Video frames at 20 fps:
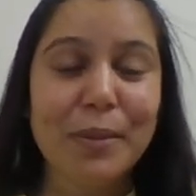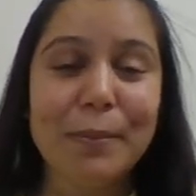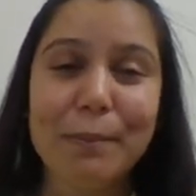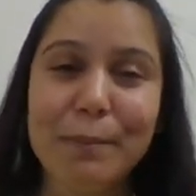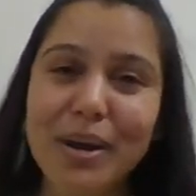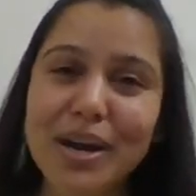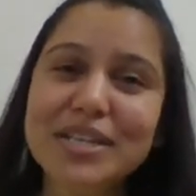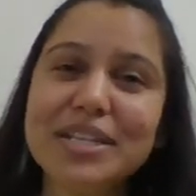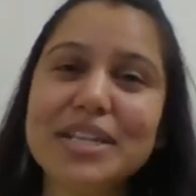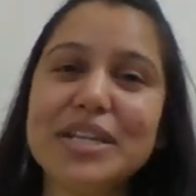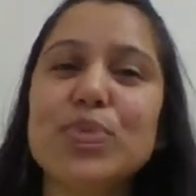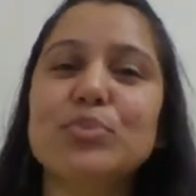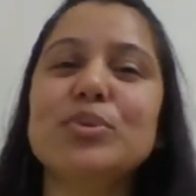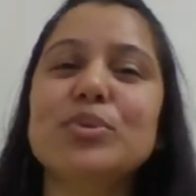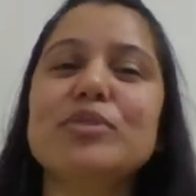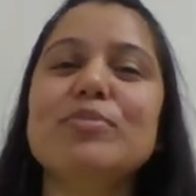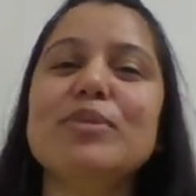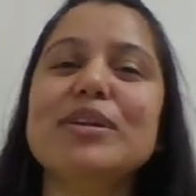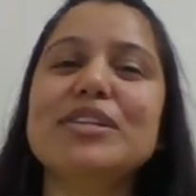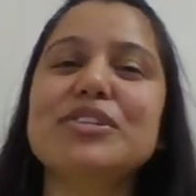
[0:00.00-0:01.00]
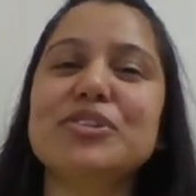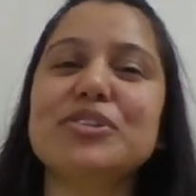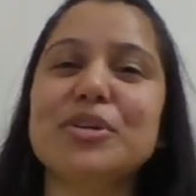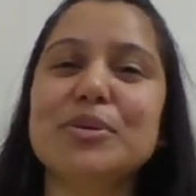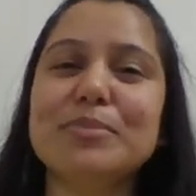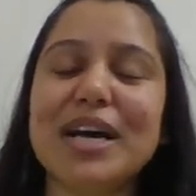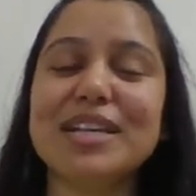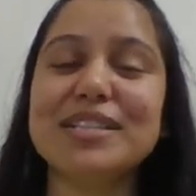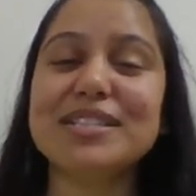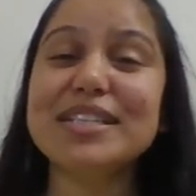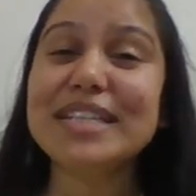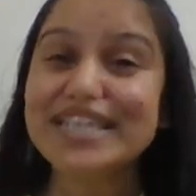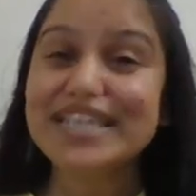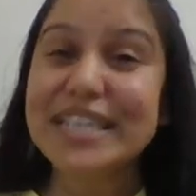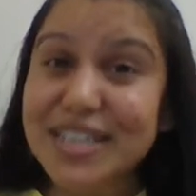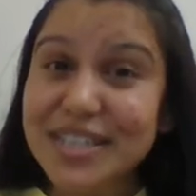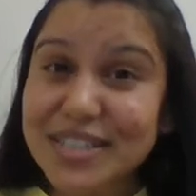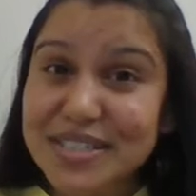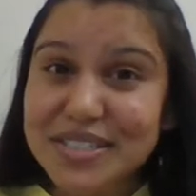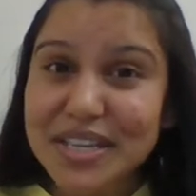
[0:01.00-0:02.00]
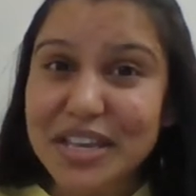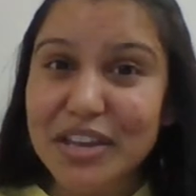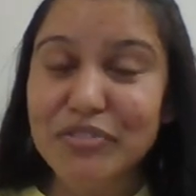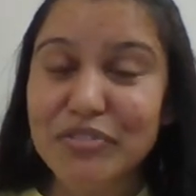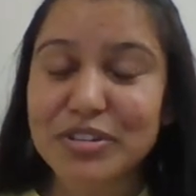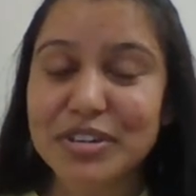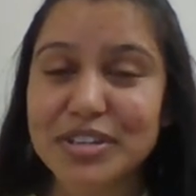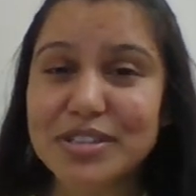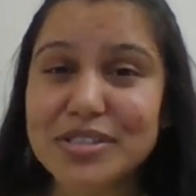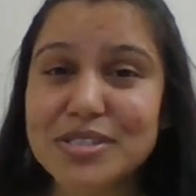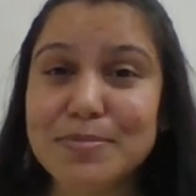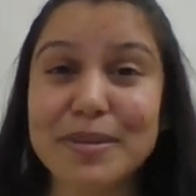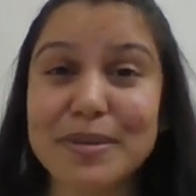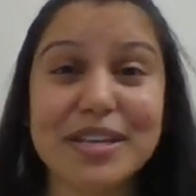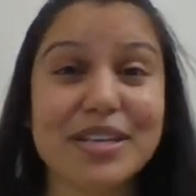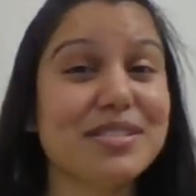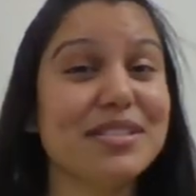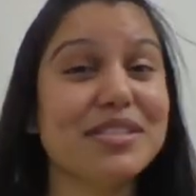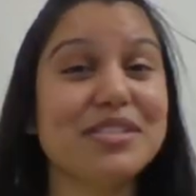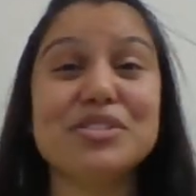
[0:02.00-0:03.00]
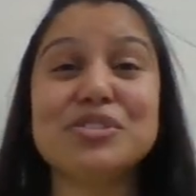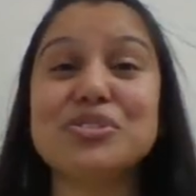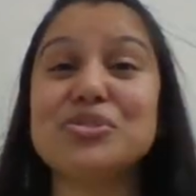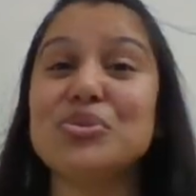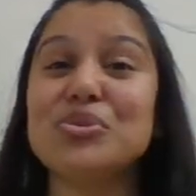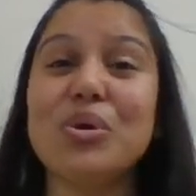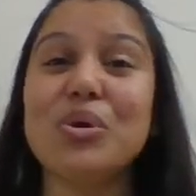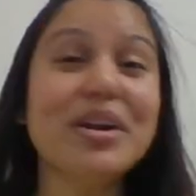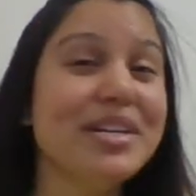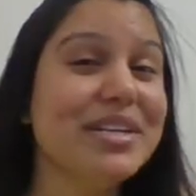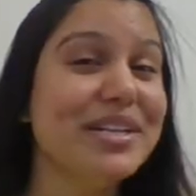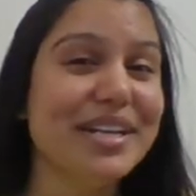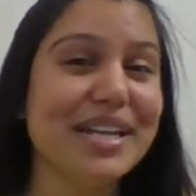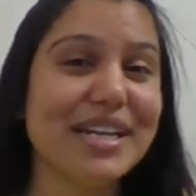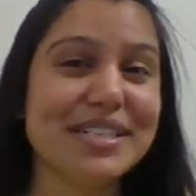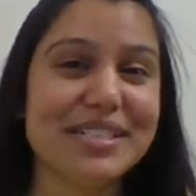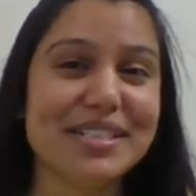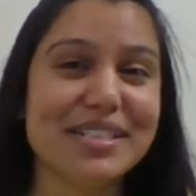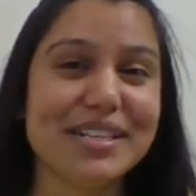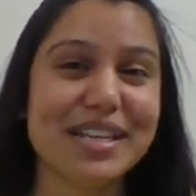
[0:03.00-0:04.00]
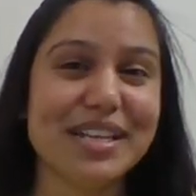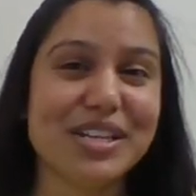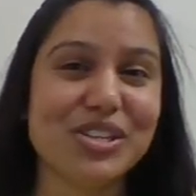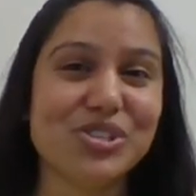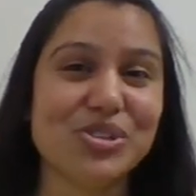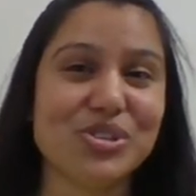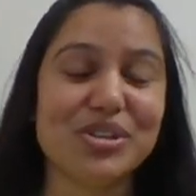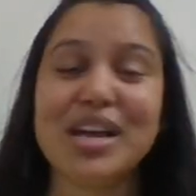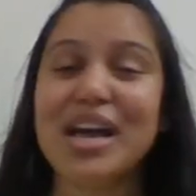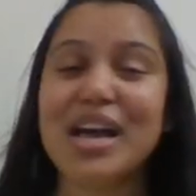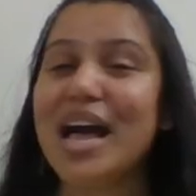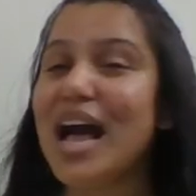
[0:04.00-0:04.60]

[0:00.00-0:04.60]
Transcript: But it would be termed as an hearsay evidence because it is not direct in nature.